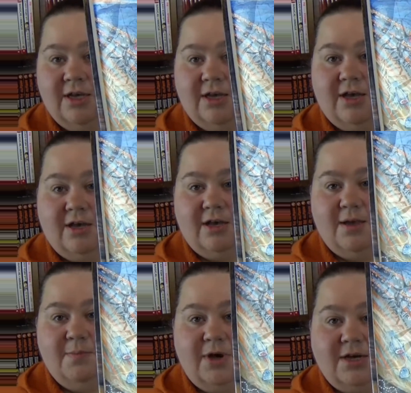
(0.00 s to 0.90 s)

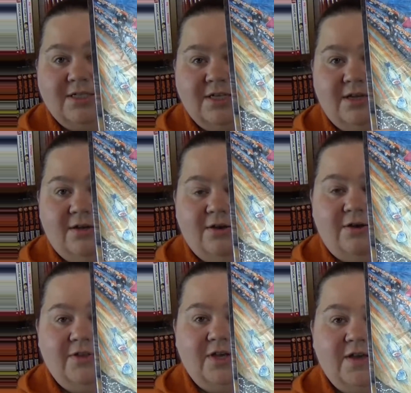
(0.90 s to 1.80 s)
embossing
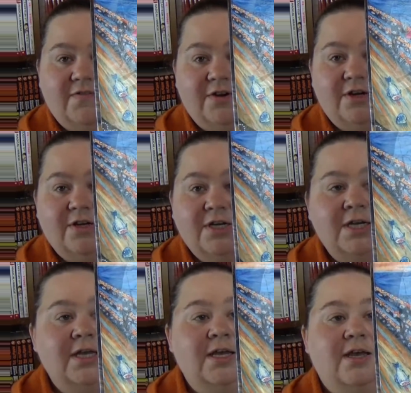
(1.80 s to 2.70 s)
on the cover
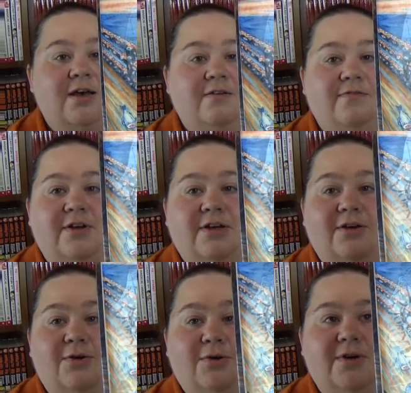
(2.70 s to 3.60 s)
of a
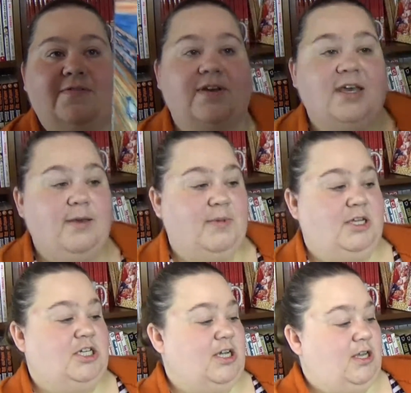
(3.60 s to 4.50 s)
horrific
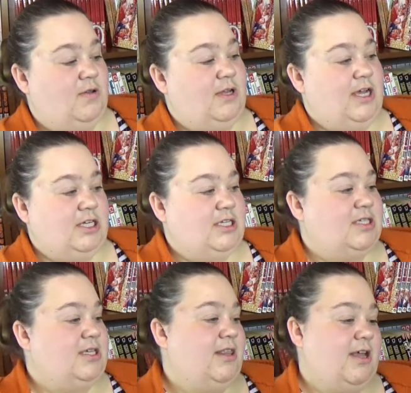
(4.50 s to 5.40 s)
image, and you can actually
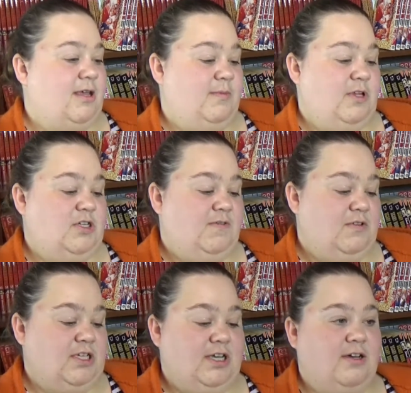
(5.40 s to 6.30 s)
see that image if you
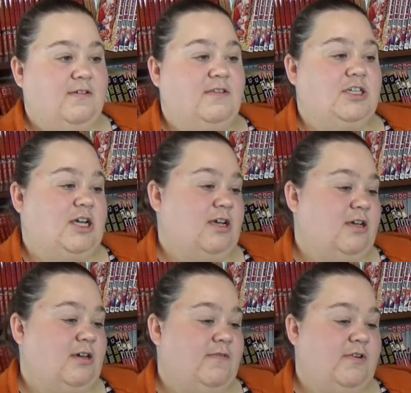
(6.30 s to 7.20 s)
take off the jacket
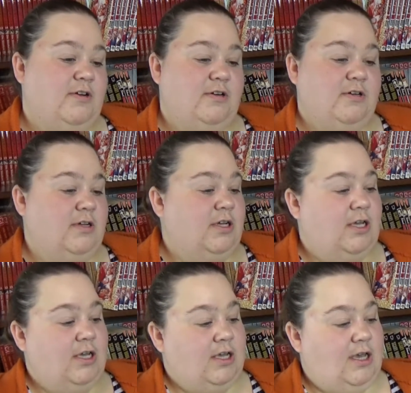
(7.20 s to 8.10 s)
cover,
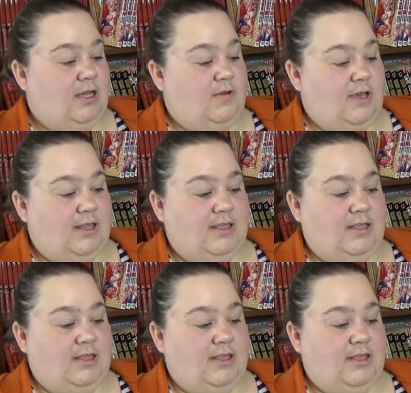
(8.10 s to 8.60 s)
and you get